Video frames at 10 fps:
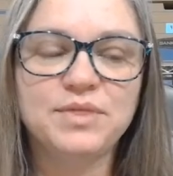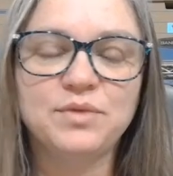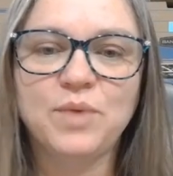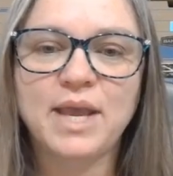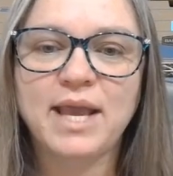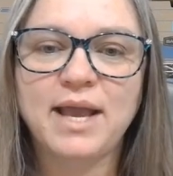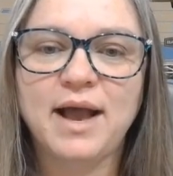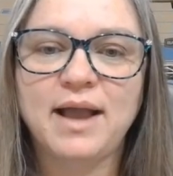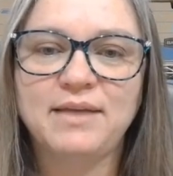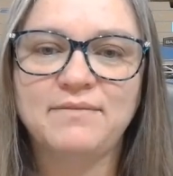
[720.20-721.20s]
the way
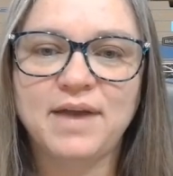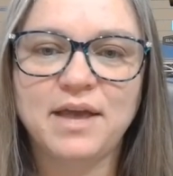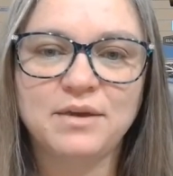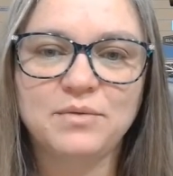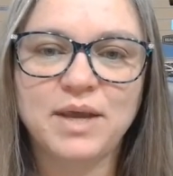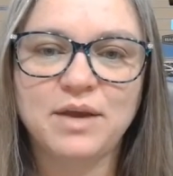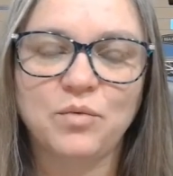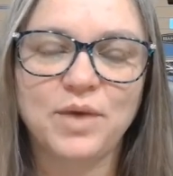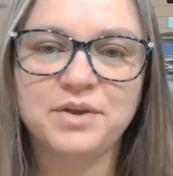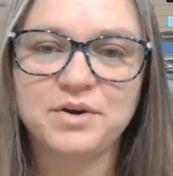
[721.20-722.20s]
I evaluate
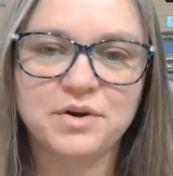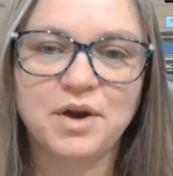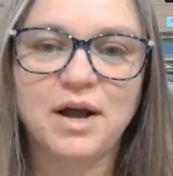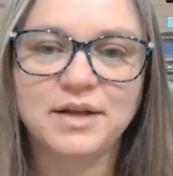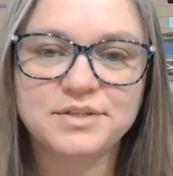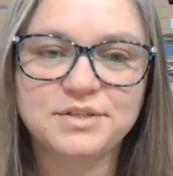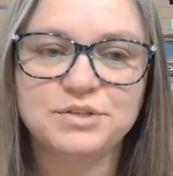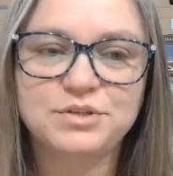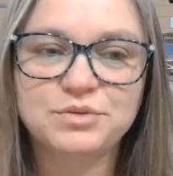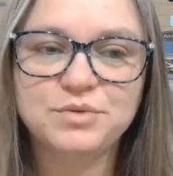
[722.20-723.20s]
whether or not to
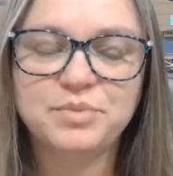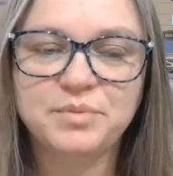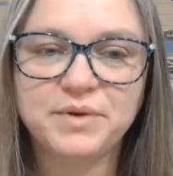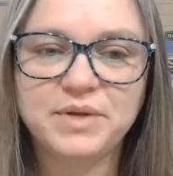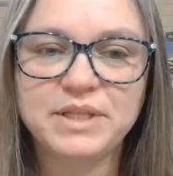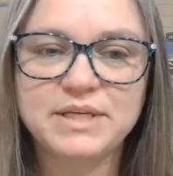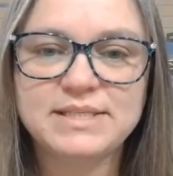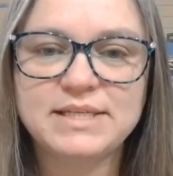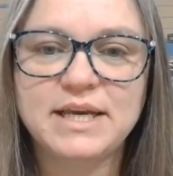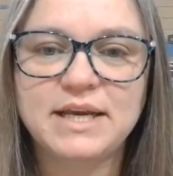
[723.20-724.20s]
do a promoted
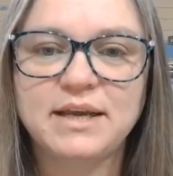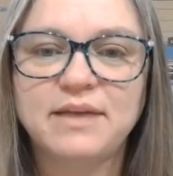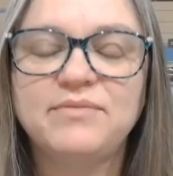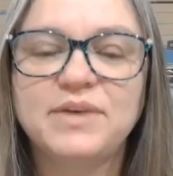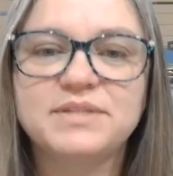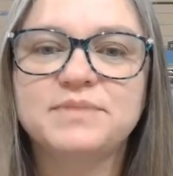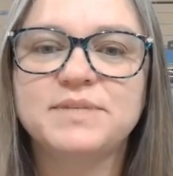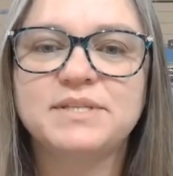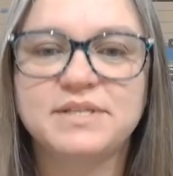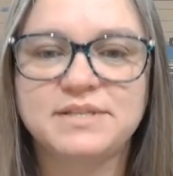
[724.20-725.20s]
listing, I felt it was
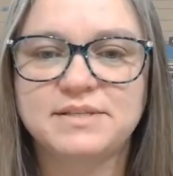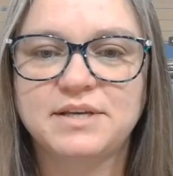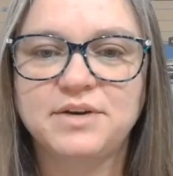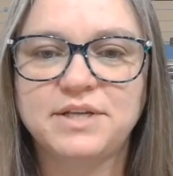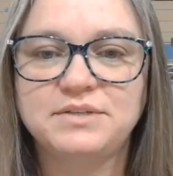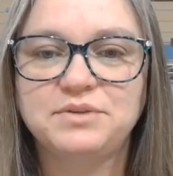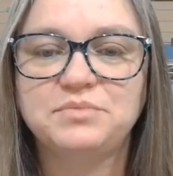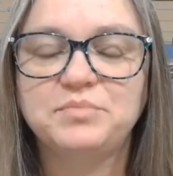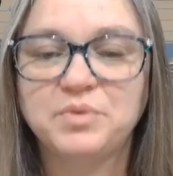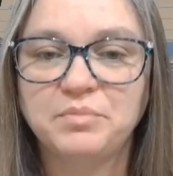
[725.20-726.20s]
necessary to
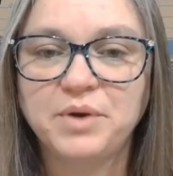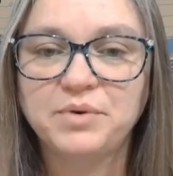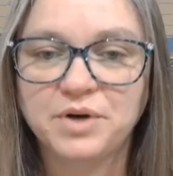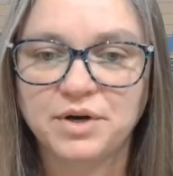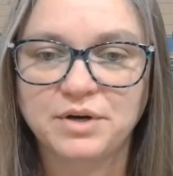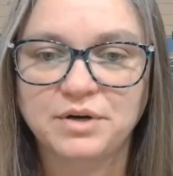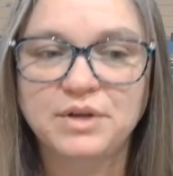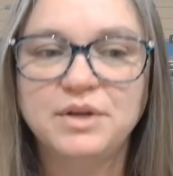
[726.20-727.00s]
promote her